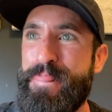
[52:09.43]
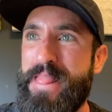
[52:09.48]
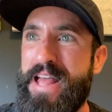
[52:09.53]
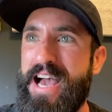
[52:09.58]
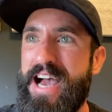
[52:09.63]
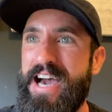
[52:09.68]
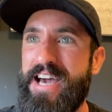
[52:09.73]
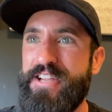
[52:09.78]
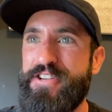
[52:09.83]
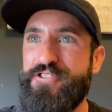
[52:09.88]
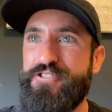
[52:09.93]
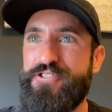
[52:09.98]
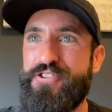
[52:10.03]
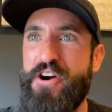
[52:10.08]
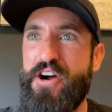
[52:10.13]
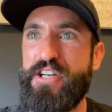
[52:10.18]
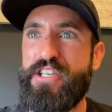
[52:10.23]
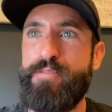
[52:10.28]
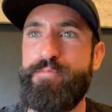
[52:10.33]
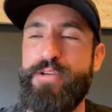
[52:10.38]
How your
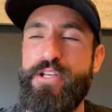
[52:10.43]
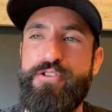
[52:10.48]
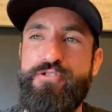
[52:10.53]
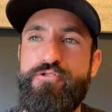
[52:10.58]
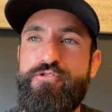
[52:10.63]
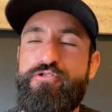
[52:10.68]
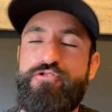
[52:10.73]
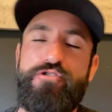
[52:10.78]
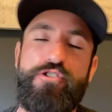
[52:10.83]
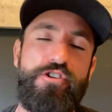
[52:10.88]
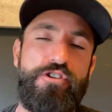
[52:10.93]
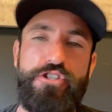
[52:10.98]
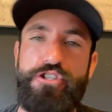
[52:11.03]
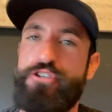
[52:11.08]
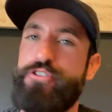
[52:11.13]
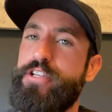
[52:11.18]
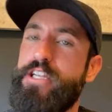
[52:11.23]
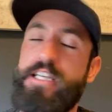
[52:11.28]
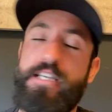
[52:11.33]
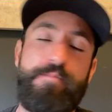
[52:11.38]
dog to be neutral,
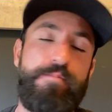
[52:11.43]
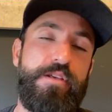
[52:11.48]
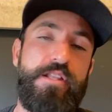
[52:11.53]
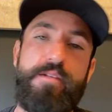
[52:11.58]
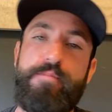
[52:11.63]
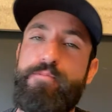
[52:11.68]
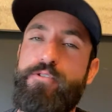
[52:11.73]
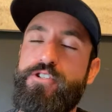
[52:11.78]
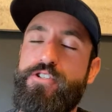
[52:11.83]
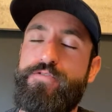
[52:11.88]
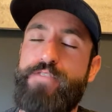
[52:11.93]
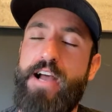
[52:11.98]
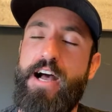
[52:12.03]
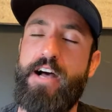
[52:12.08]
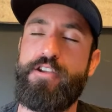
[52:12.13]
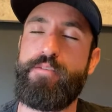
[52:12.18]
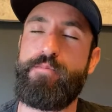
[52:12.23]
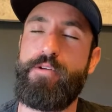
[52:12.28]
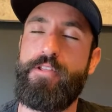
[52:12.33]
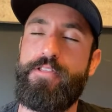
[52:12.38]
you need to be the most
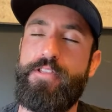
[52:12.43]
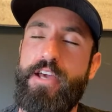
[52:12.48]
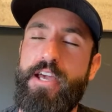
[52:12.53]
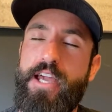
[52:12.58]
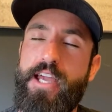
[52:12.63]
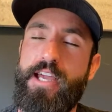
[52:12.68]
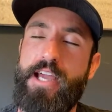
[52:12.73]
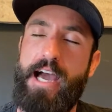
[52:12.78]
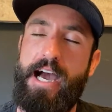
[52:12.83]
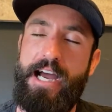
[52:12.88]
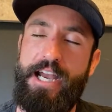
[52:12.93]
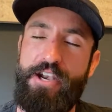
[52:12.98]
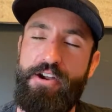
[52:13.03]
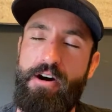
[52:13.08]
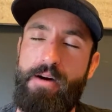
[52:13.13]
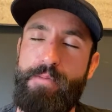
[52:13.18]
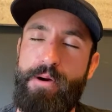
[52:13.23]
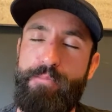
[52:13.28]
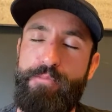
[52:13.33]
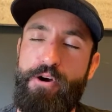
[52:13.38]
valuable thing. I
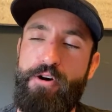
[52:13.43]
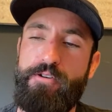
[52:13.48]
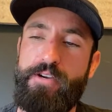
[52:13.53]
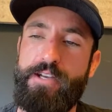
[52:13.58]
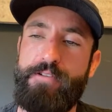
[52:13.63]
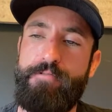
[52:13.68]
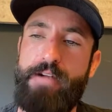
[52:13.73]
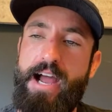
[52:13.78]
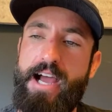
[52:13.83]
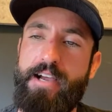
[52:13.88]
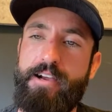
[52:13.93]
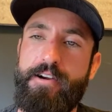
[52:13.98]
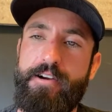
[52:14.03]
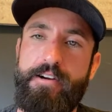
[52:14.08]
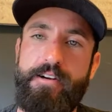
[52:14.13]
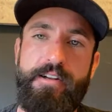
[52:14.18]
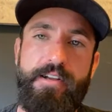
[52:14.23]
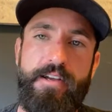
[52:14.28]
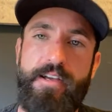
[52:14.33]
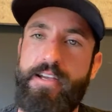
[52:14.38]
know I'm a broken
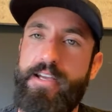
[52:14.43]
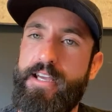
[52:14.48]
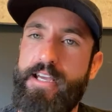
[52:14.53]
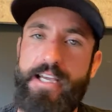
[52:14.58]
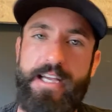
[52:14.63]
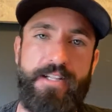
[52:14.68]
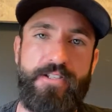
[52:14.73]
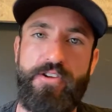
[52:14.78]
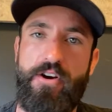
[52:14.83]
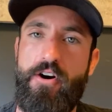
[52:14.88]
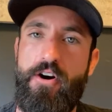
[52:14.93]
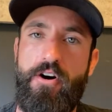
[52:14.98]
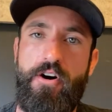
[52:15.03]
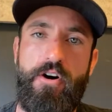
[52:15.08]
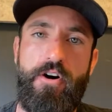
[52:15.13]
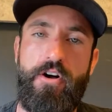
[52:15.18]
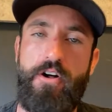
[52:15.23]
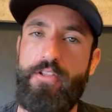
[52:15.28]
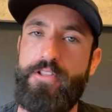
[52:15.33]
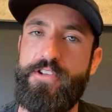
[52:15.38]
record. It's
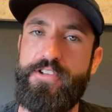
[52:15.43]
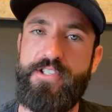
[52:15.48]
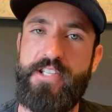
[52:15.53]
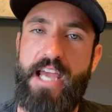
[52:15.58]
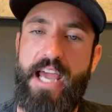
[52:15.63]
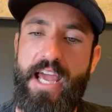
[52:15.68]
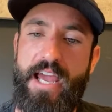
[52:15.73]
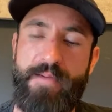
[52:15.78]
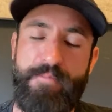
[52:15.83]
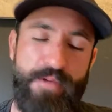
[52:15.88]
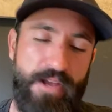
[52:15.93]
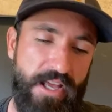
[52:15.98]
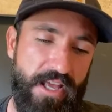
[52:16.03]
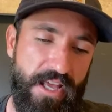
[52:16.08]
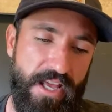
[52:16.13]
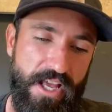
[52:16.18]
all the same.